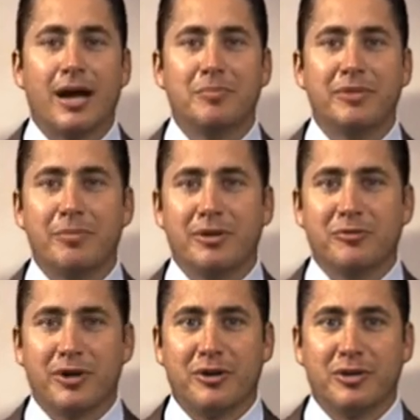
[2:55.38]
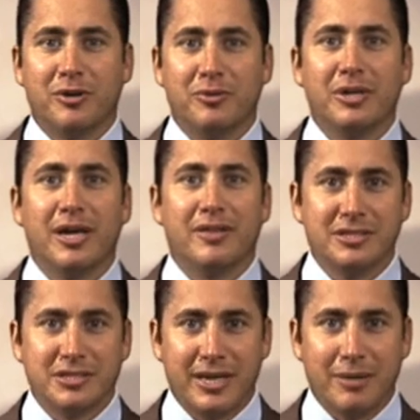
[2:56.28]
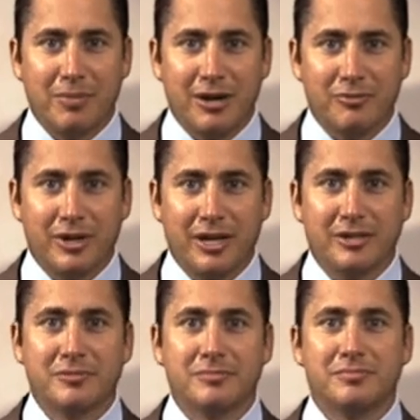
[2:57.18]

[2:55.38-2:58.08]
I'm Damian Falcone, and this is Get Modified.